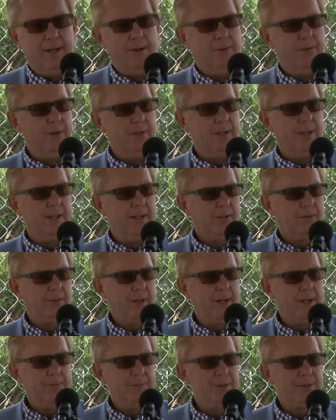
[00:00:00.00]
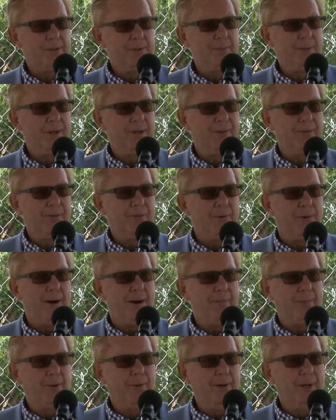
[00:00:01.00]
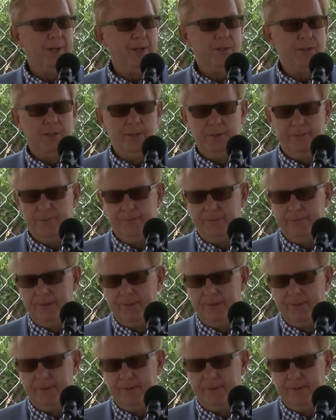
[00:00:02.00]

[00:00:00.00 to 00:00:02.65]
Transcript: with an incredible spirit of cooperation